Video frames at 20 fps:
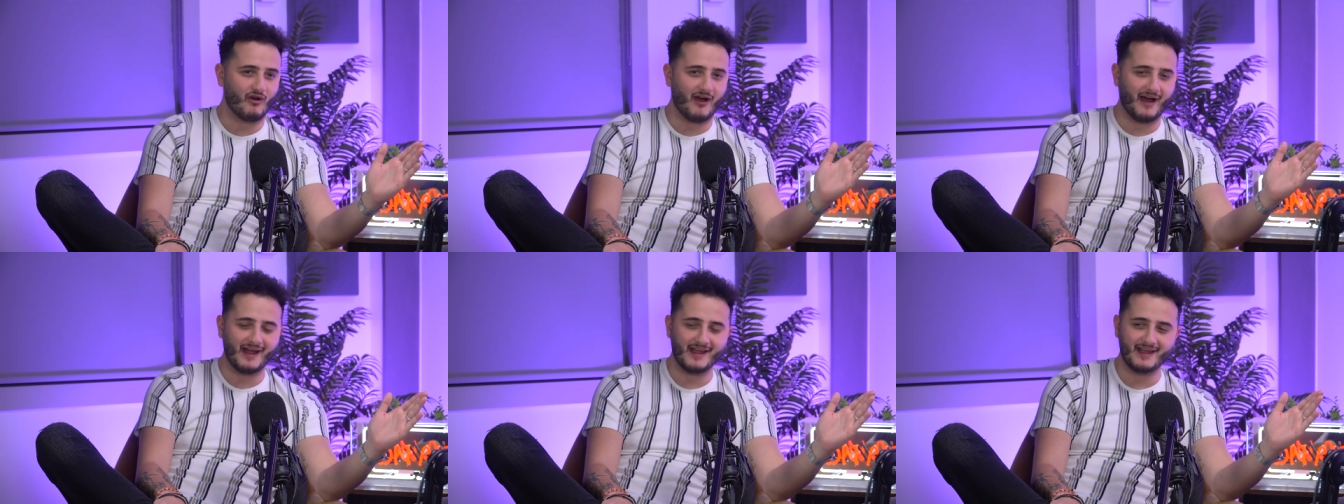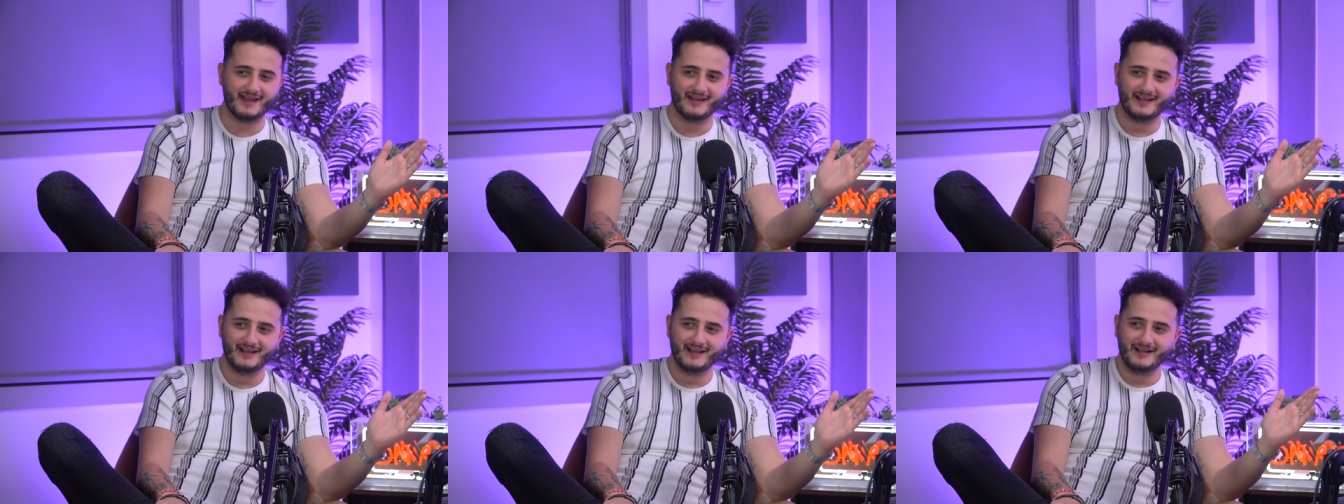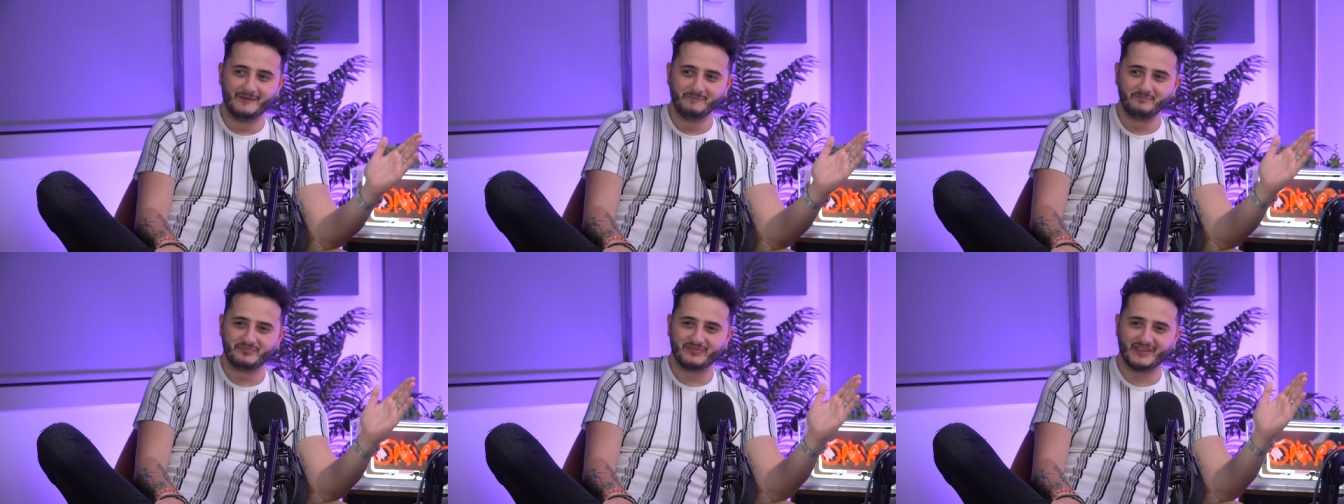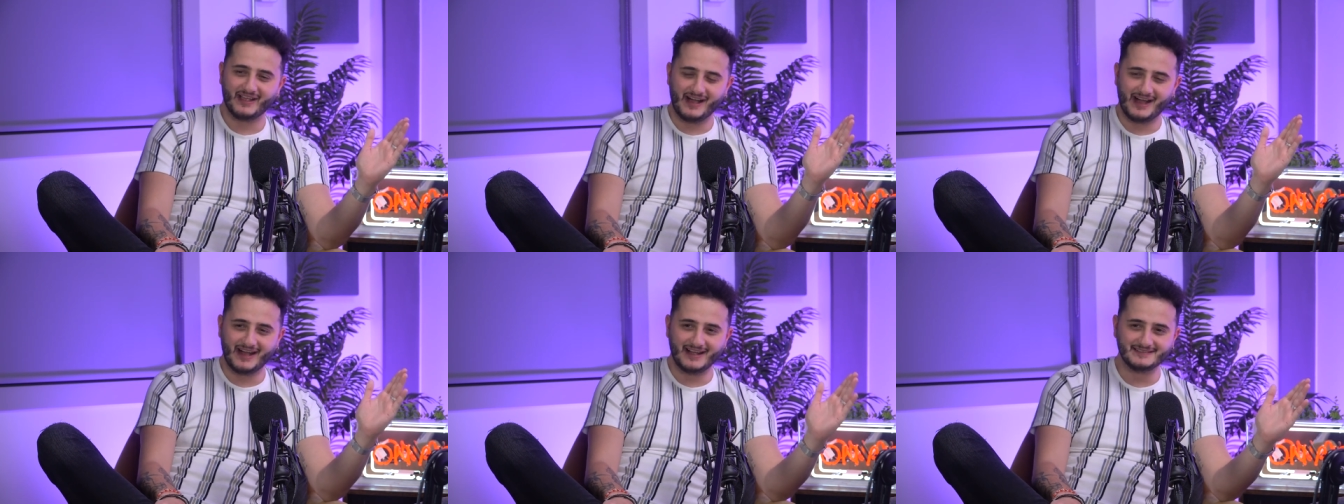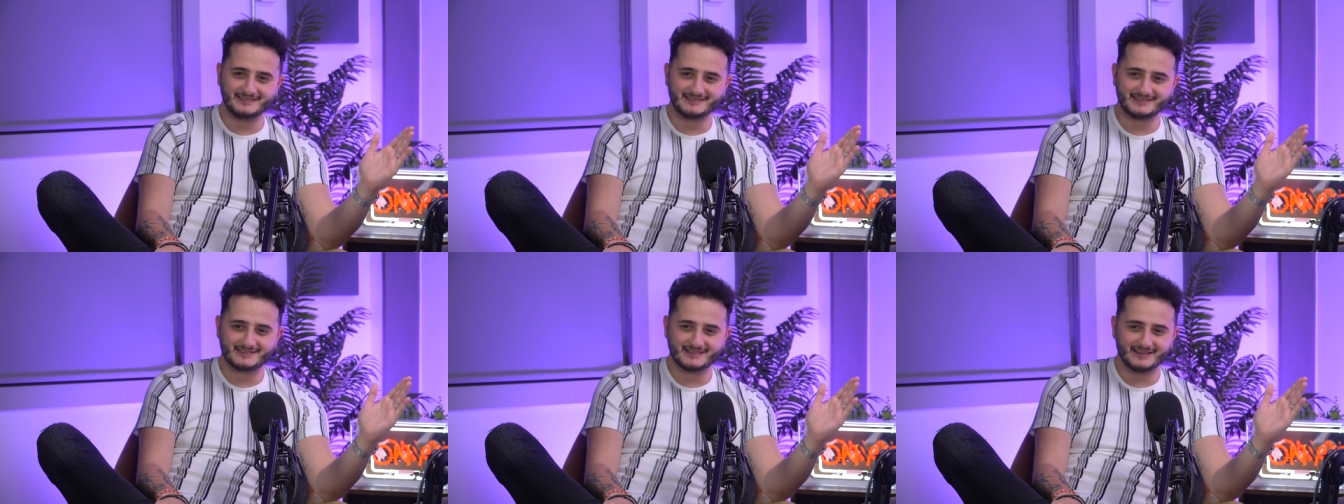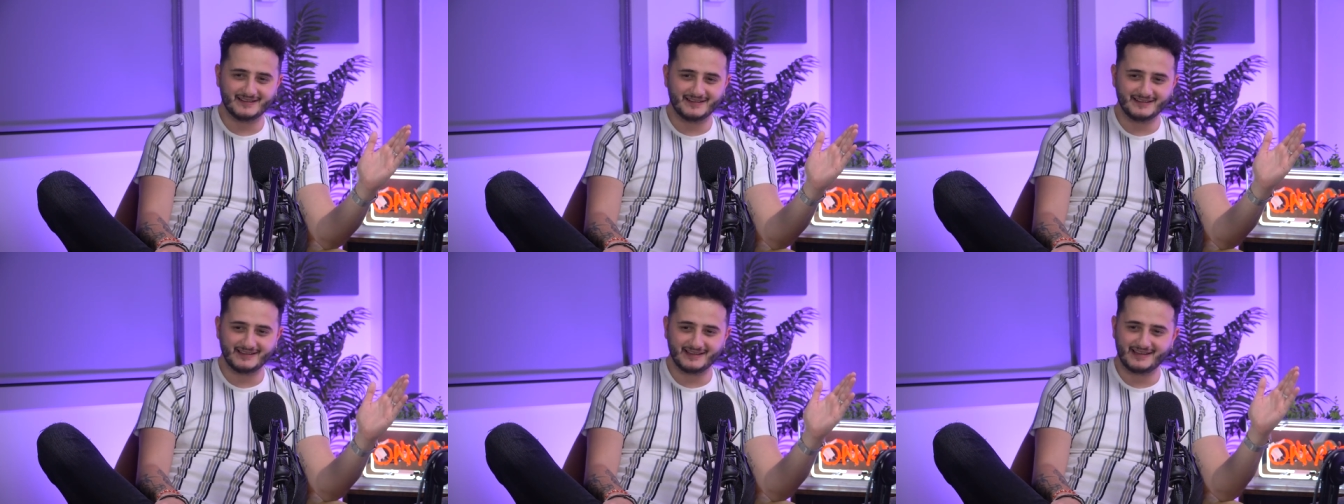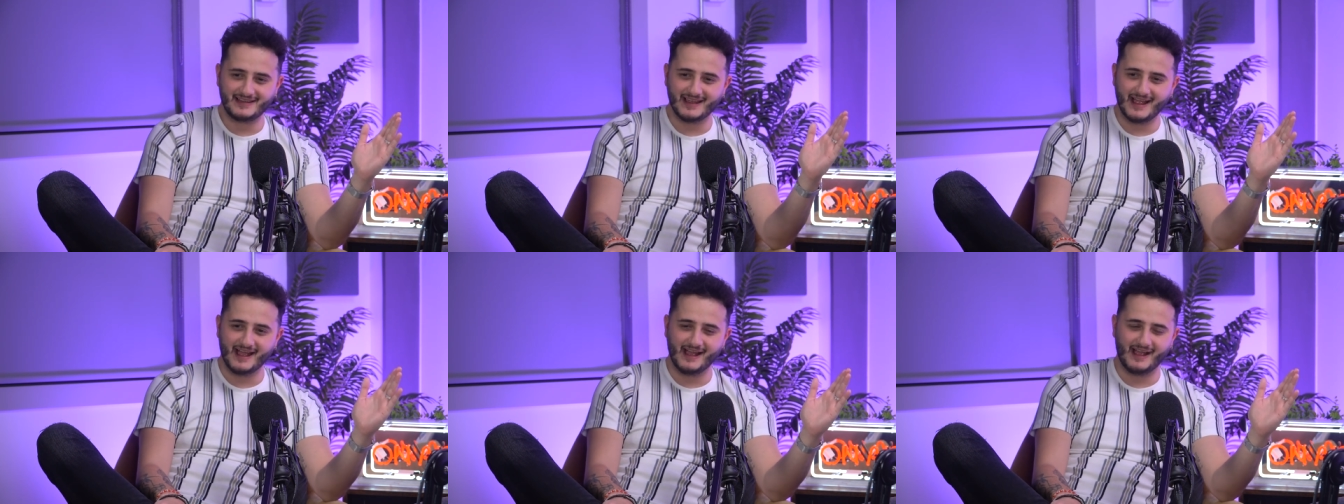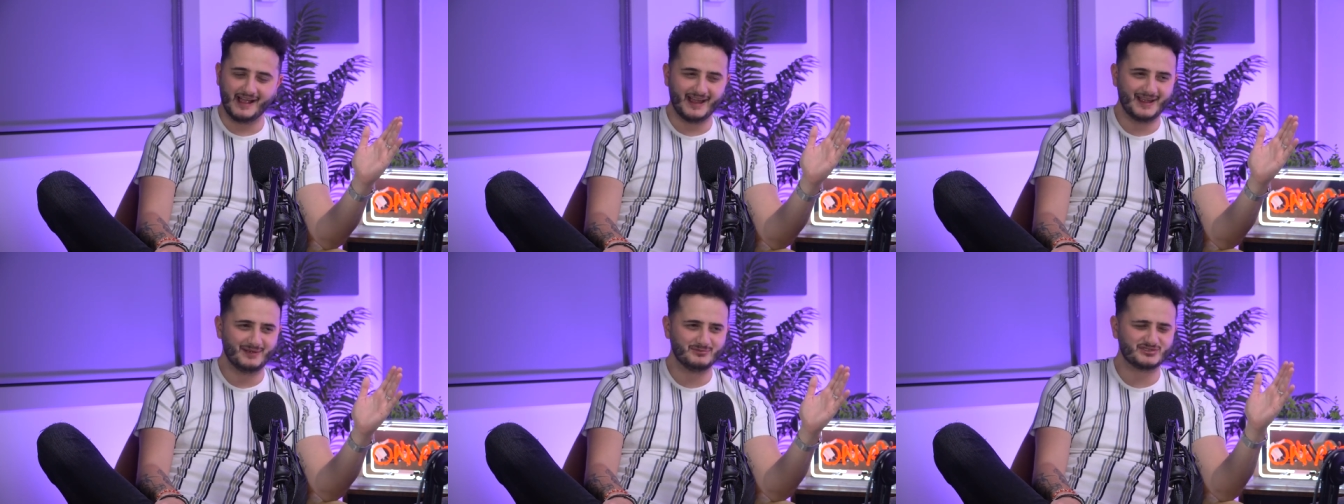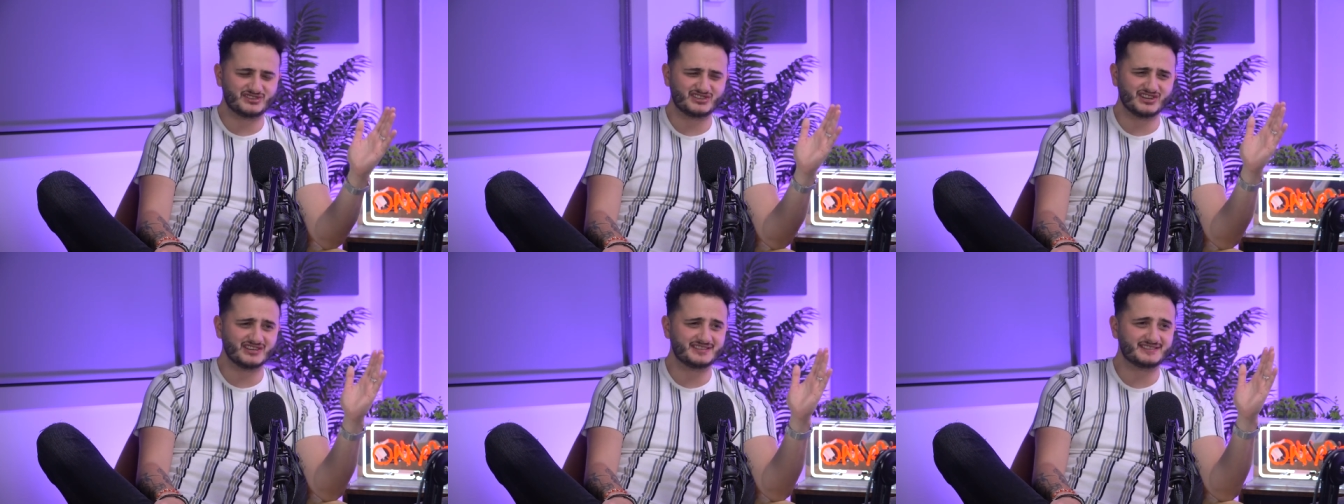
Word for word: right? And yeah, it was